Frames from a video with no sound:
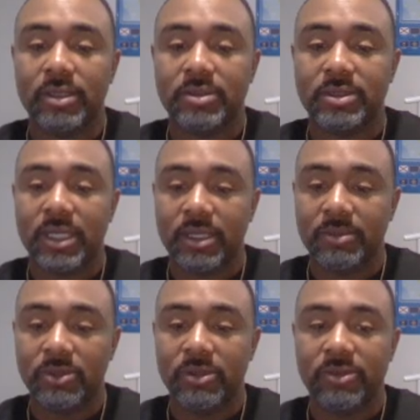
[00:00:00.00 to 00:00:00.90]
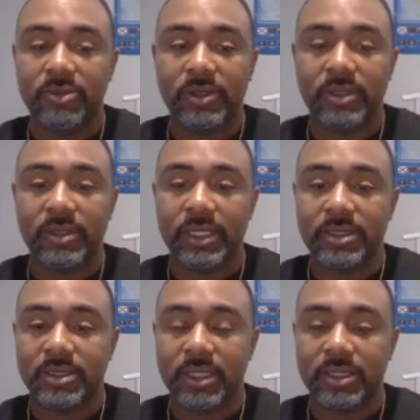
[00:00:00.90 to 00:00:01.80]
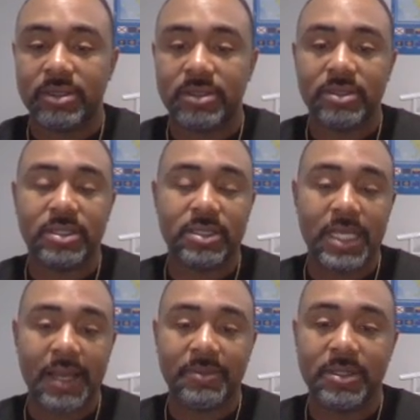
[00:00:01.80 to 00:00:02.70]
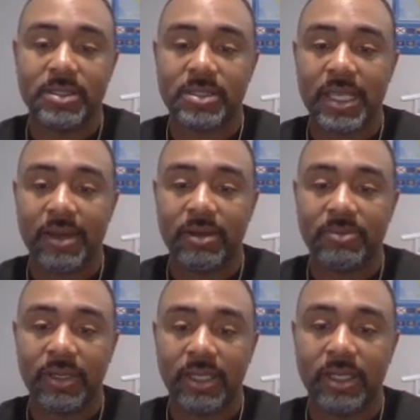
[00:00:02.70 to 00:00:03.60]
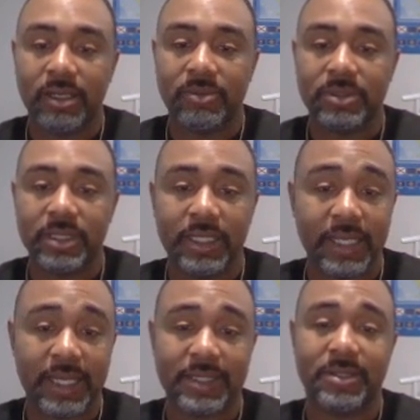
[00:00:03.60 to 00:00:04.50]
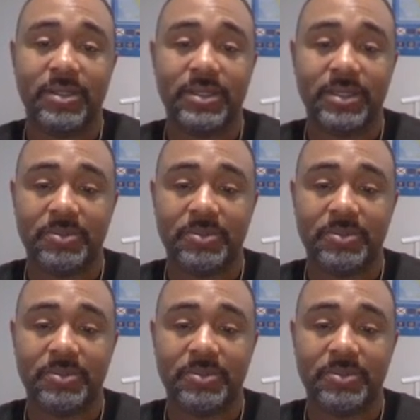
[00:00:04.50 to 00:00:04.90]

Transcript: Standard move, H6 to stop this counterplay here. But see, he has all this